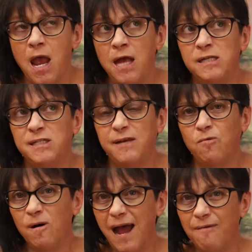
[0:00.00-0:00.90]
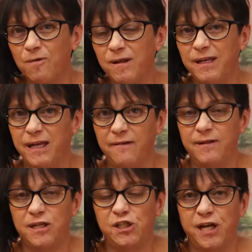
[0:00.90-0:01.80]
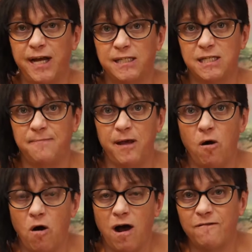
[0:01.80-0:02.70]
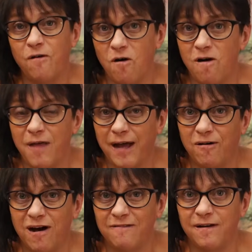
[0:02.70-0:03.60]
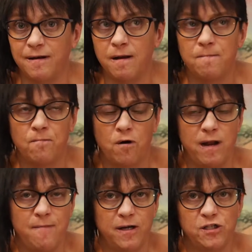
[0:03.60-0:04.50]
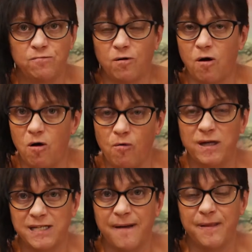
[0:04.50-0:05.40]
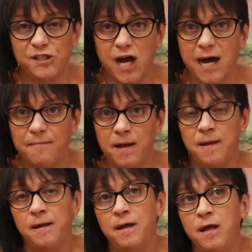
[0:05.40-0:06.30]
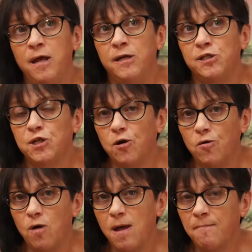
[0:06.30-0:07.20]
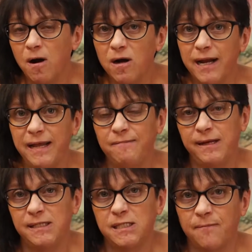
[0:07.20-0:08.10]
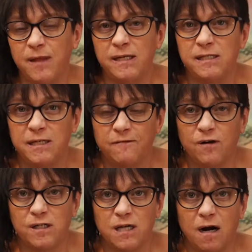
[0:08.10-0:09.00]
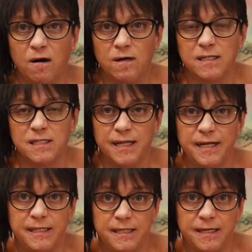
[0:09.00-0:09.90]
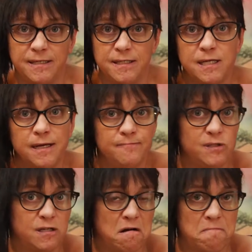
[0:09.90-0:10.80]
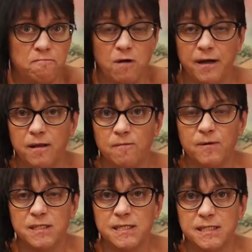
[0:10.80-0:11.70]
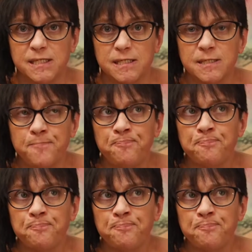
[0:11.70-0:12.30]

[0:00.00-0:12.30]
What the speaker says: See, we're not really given the chance to be off all that often. Pretty much, we're always on the job. So marketing means something different to artists than it does to regular businesses.